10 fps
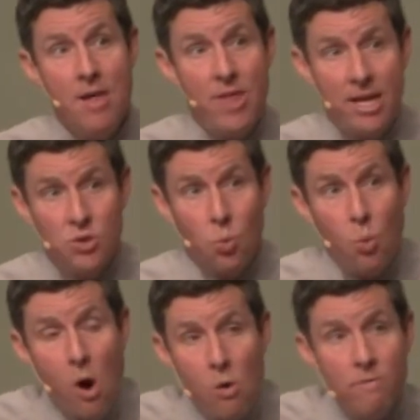that is
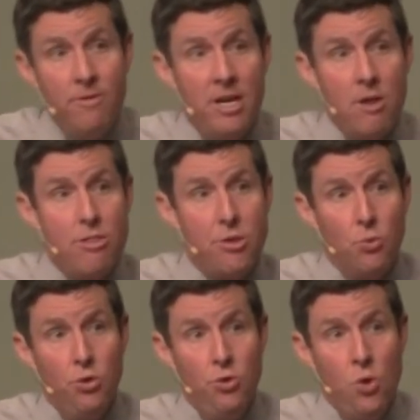woven
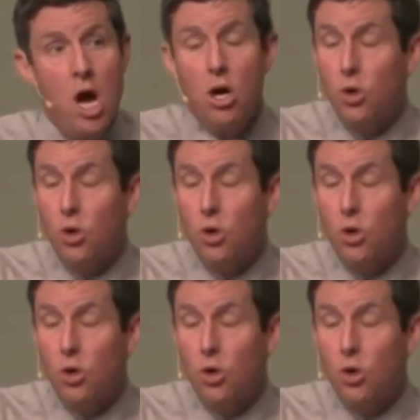through